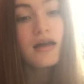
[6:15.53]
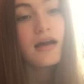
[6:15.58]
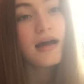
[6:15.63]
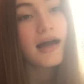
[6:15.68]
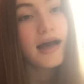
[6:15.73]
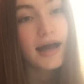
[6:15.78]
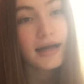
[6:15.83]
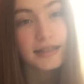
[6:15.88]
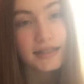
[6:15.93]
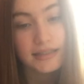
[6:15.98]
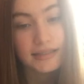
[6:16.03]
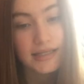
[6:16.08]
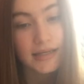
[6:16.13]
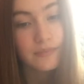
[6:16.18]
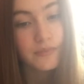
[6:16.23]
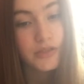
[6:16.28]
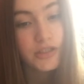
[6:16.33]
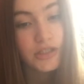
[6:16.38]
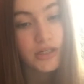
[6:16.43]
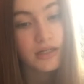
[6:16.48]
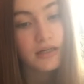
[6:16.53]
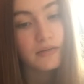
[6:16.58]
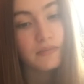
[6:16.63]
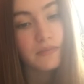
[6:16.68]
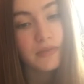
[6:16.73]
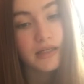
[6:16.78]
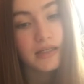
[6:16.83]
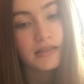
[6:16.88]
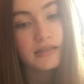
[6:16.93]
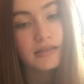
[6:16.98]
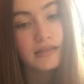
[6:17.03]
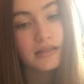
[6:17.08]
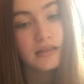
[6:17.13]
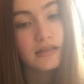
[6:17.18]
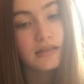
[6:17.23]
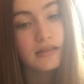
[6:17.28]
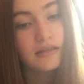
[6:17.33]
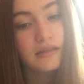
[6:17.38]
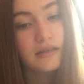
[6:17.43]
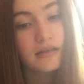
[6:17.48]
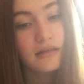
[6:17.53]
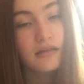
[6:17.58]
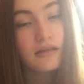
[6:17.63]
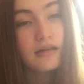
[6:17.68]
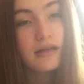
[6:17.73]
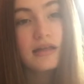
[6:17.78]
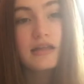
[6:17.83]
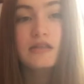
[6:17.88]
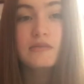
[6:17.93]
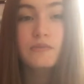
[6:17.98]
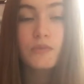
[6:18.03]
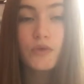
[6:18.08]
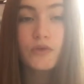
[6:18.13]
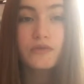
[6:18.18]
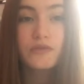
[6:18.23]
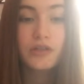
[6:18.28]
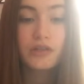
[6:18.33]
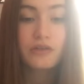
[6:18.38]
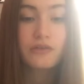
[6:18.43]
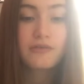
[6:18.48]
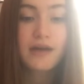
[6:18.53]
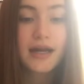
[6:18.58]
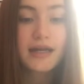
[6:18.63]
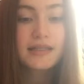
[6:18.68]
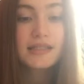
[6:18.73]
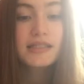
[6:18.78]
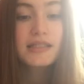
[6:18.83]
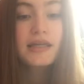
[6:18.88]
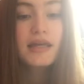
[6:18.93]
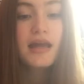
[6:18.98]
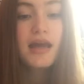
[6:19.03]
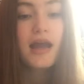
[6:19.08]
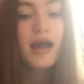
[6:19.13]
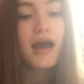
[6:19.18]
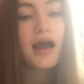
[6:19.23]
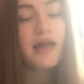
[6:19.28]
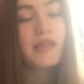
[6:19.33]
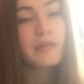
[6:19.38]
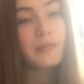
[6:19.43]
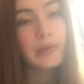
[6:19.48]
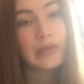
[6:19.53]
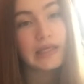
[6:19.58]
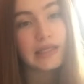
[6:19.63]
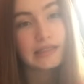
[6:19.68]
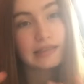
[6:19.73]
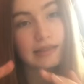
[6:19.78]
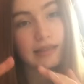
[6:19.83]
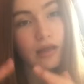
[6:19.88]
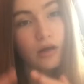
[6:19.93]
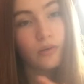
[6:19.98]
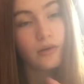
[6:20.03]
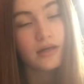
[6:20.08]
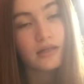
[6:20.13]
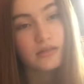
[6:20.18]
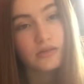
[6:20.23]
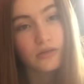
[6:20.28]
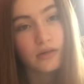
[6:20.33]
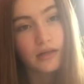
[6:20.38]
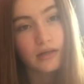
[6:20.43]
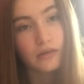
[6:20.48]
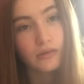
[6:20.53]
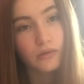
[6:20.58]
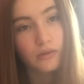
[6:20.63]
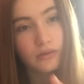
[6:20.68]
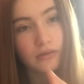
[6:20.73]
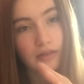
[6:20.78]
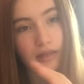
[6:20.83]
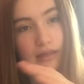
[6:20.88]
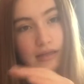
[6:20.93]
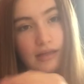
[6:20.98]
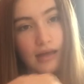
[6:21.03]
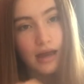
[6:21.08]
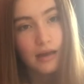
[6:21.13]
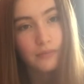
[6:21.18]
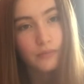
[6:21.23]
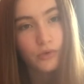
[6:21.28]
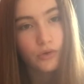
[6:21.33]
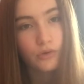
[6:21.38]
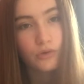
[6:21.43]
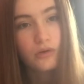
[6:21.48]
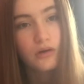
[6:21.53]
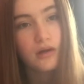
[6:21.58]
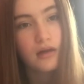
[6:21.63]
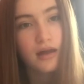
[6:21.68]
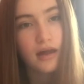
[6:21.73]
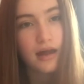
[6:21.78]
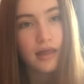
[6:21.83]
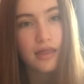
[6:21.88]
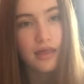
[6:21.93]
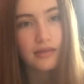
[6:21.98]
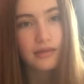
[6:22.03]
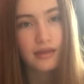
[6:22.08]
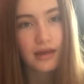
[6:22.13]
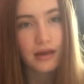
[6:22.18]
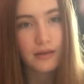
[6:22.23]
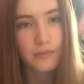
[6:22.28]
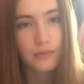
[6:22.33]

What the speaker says: A higher temperature means that it is moved to the right and the peak is lower, so it goes like that more, then that